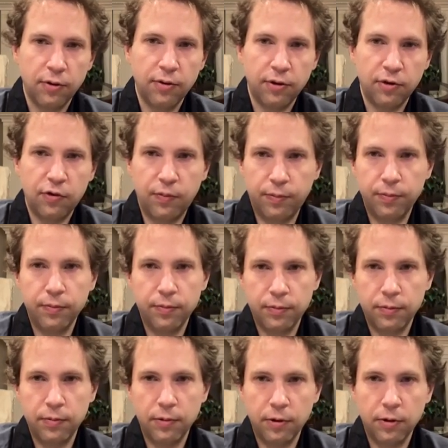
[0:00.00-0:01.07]
that's
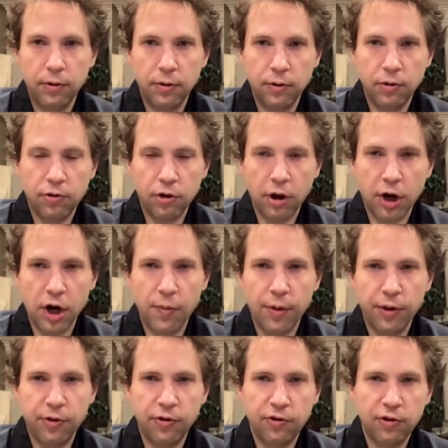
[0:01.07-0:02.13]
they're talking
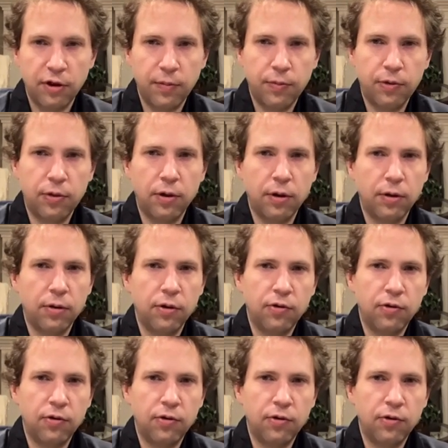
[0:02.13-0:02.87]
about the same thing.